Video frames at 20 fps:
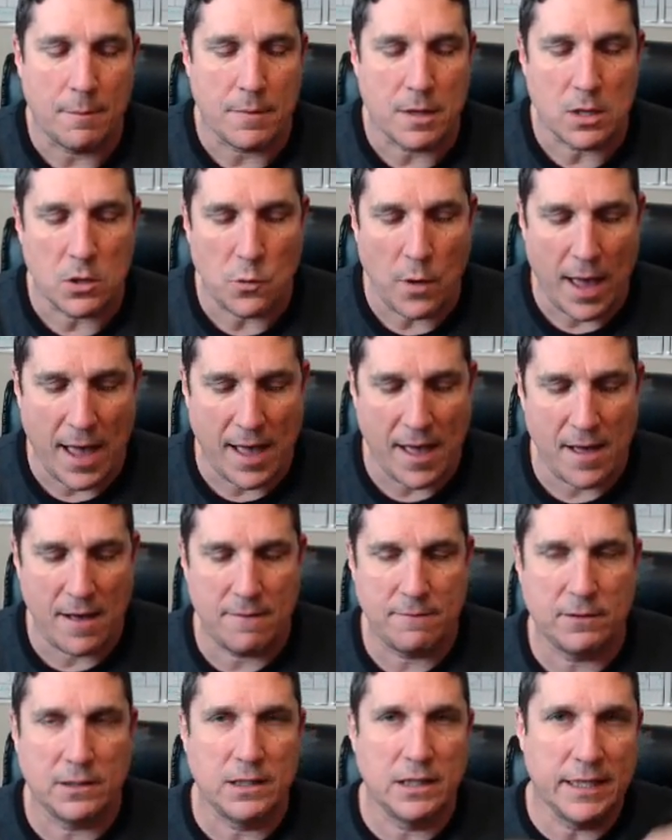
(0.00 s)
you
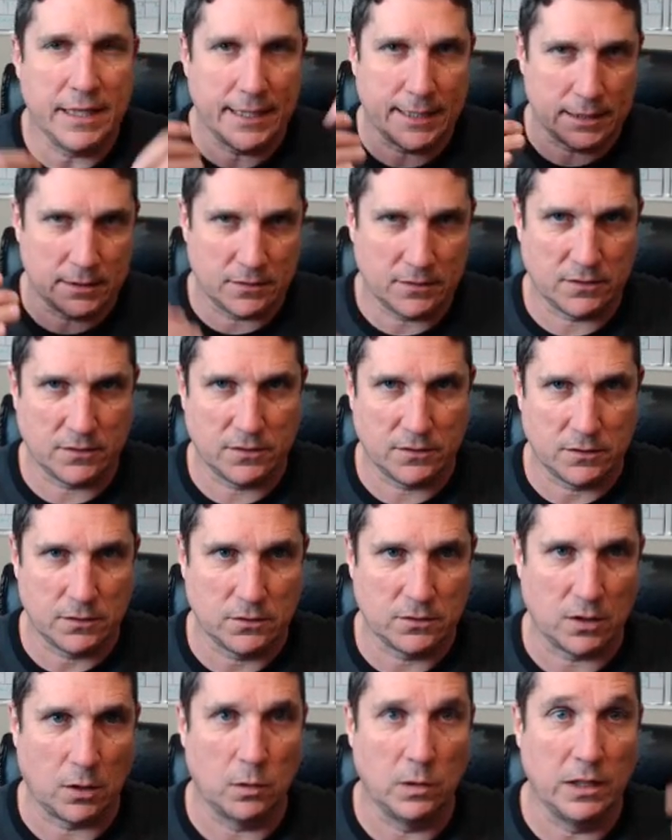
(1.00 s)
have lists,
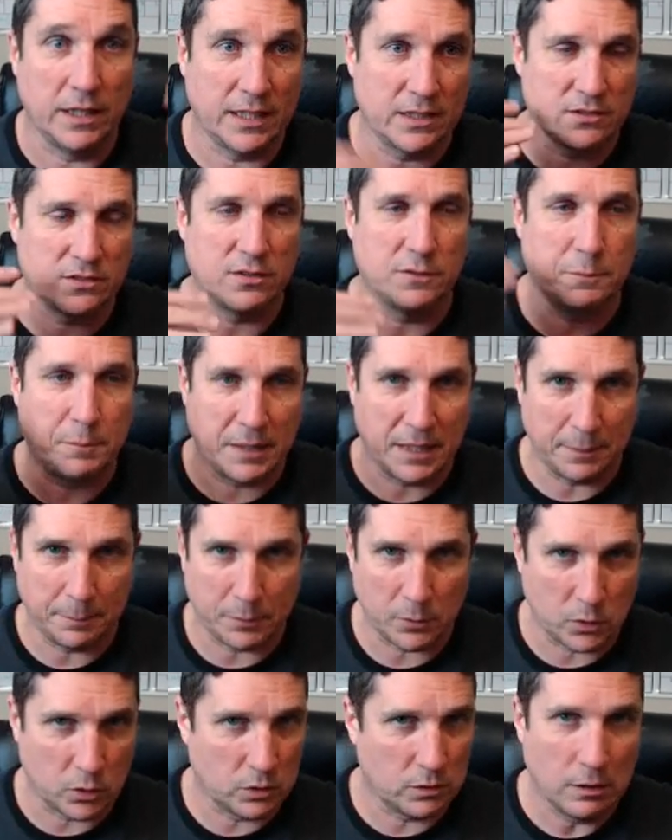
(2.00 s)
so lists of
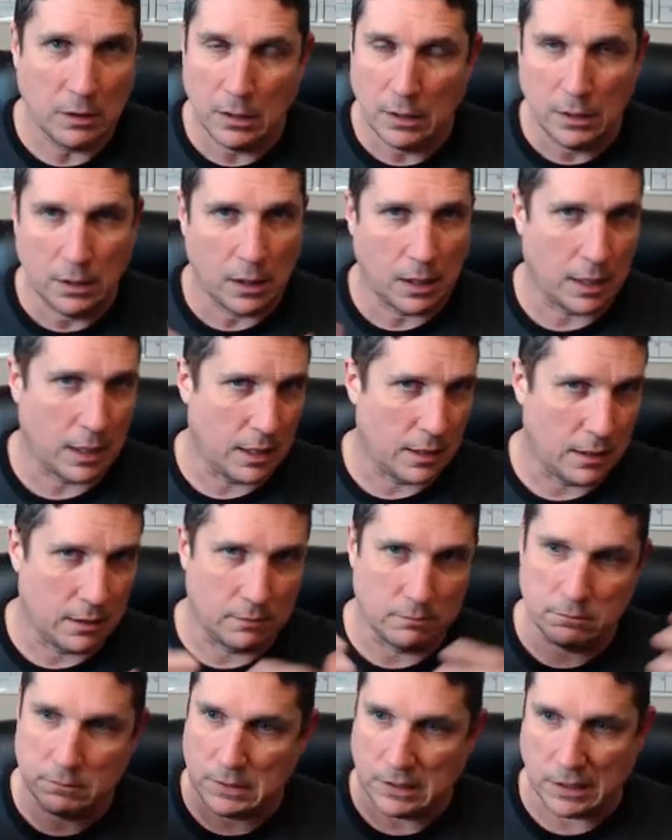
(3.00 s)
people,
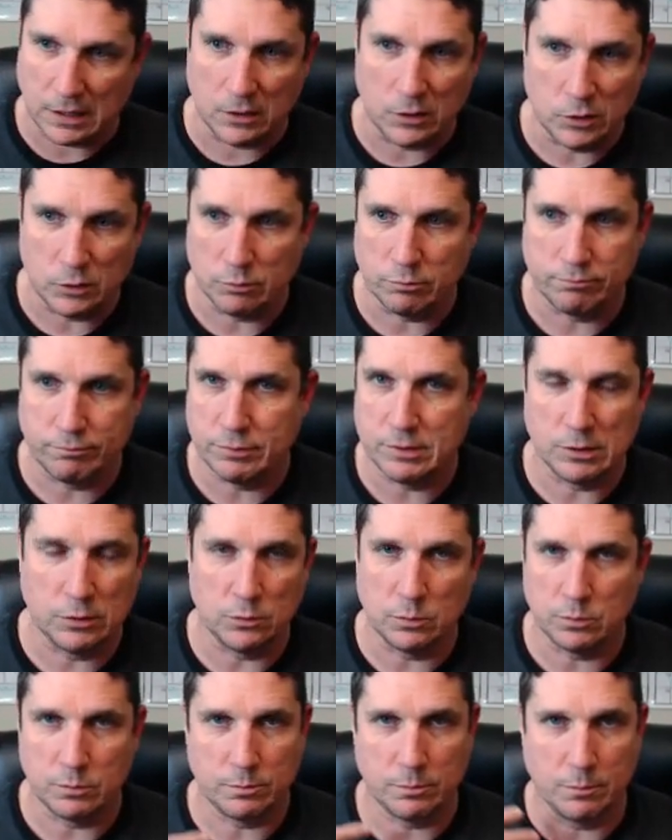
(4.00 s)
who
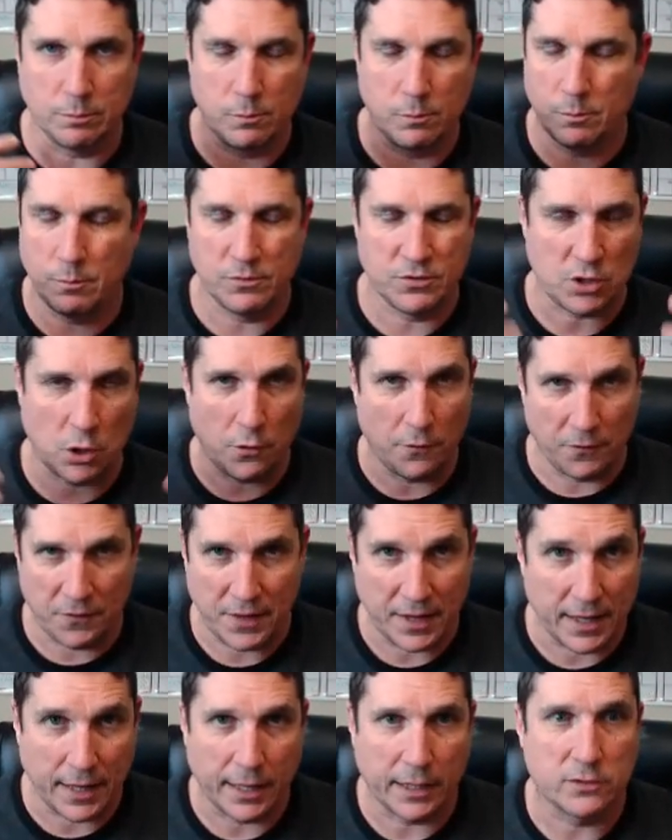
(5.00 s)
do certain
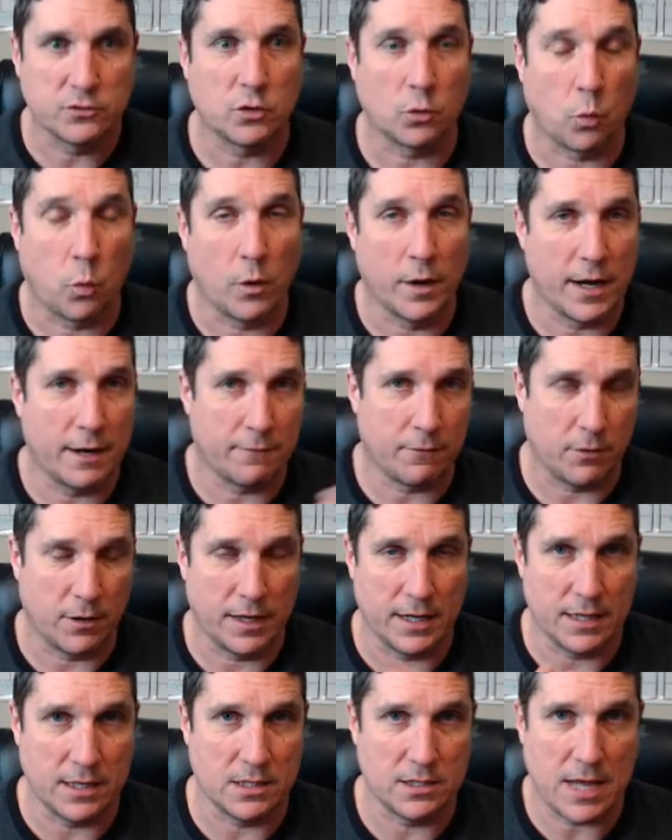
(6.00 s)
things or whatever it
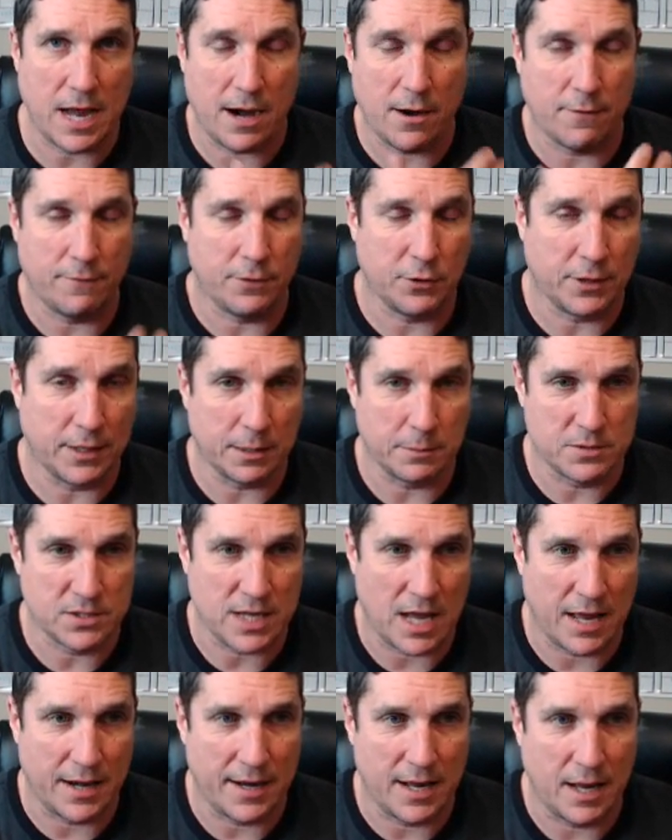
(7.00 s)
is, however you get them
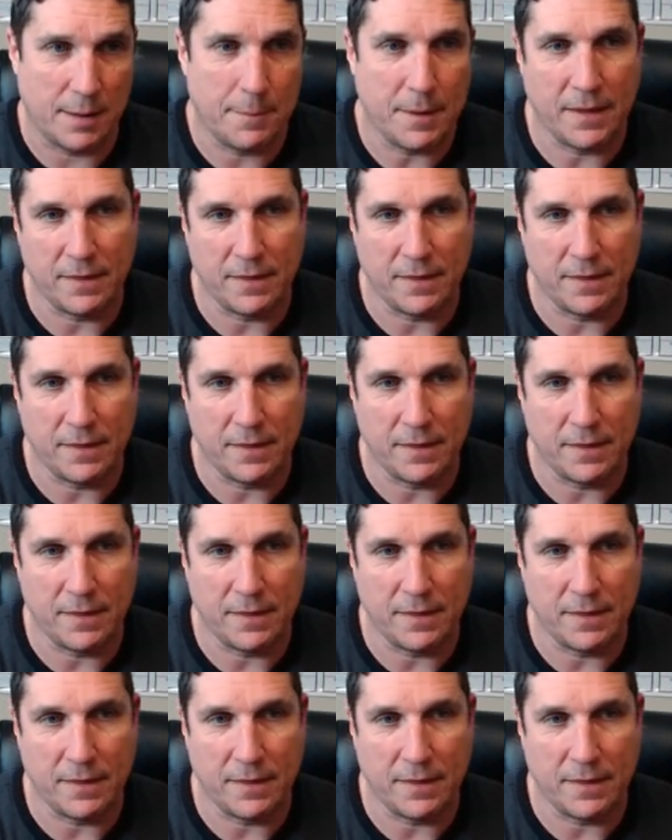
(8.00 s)
signed up.